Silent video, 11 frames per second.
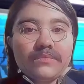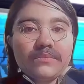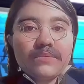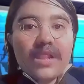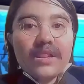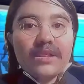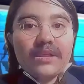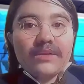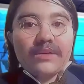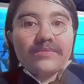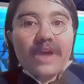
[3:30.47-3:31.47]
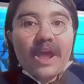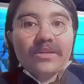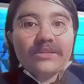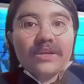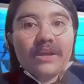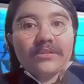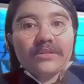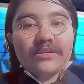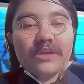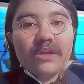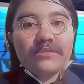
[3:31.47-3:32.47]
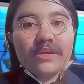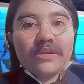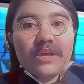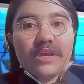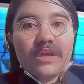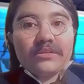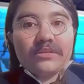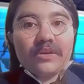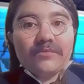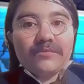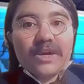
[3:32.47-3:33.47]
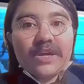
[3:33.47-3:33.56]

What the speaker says: Well, practically something equal to a plum